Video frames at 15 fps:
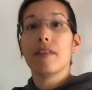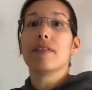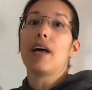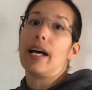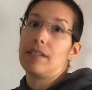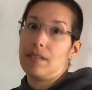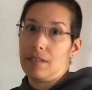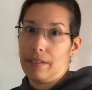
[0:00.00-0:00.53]

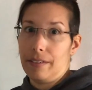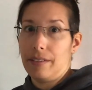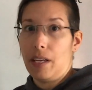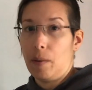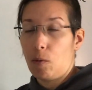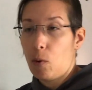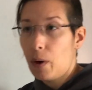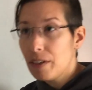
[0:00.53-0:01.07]
That's the
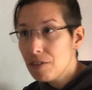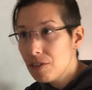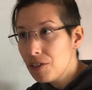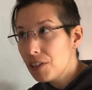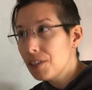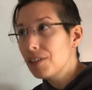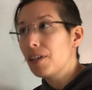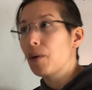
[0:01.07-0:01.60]
same
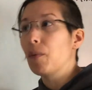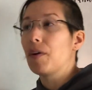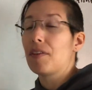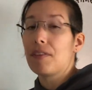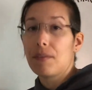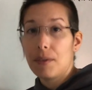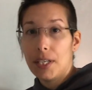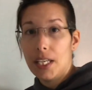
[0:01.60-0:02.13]
question. There were
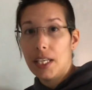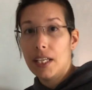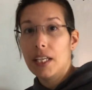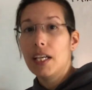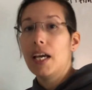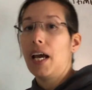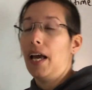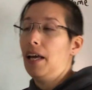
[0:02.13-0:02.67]
3,
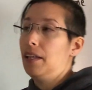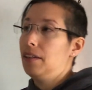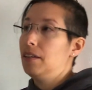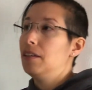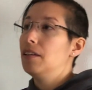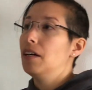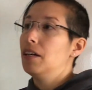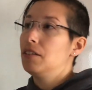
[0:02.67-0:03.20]
and
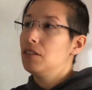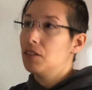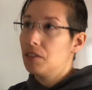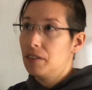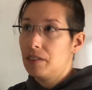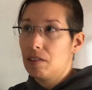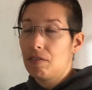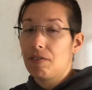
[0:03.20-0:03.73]
the
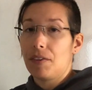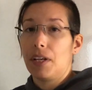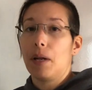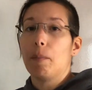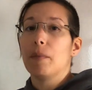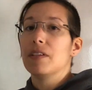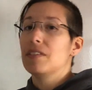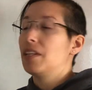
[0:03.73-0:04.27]
degrees of
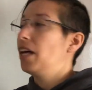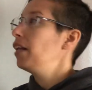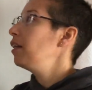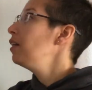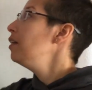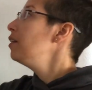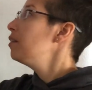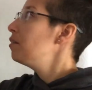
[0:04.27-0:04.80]
freedom is then
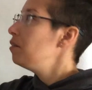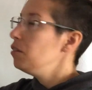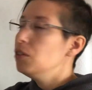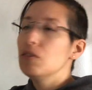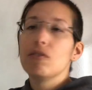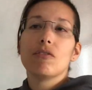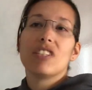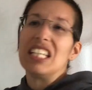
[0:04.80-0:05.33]

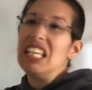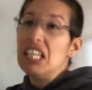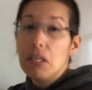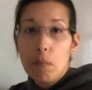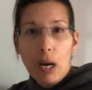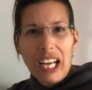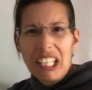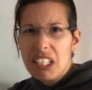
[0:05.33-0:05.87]
t
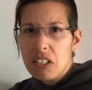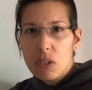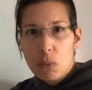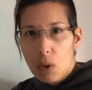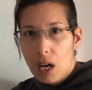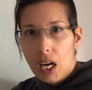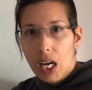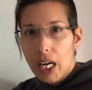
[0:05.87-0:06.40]
minus
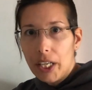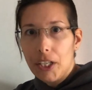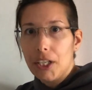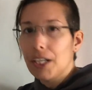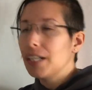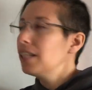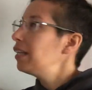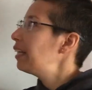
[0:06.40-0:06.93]
1
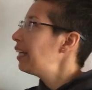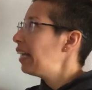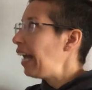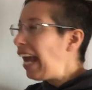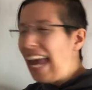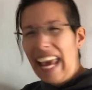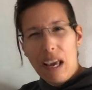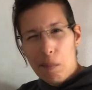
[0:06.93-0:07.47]
or
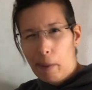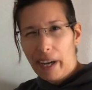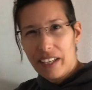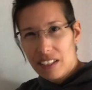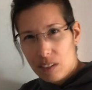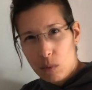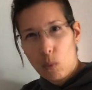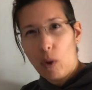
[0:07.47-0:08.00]
k
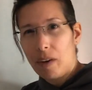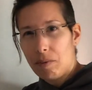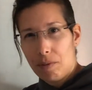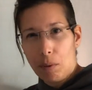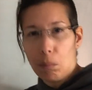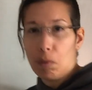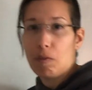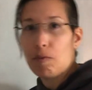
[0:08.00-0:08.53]
minus 1
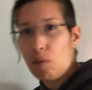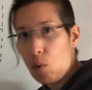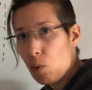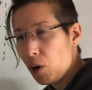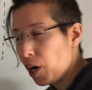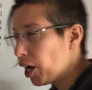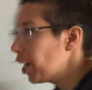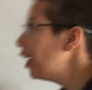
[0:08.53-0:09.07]
from
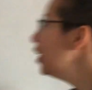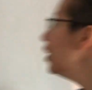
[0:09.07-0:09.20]
before.